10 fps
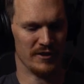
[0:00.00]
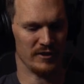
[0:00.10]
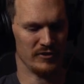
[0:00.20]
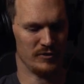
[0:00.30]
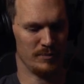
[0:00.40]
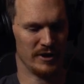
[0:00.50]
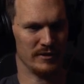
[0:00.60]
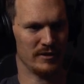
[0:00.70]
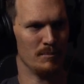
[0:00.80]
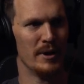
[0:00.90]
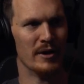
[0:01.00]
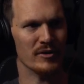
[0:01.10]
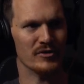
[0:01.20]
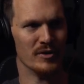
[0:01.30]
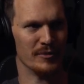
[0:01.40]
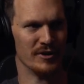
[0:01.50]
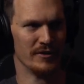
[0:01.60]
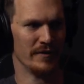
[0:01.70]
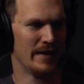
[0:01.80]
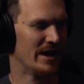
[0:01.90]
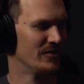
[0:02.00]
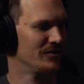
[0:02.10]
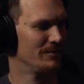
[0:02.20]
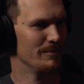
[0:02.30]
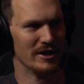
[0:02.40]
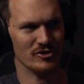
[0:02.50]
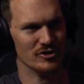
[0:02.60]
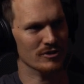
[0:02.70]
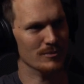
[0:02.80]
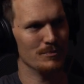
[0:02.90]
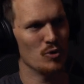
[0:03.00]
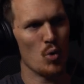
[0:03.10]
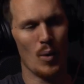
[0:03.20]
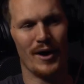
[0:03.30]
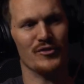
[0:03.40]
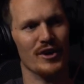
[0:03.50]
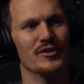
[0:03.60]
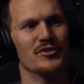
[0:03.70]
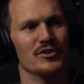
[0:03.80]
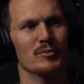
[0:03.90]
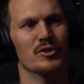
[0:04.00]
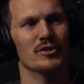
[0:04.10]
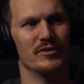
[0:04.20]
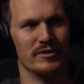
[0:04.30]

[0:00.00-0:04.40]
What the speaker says: things by comparing something to the last major quasi-similar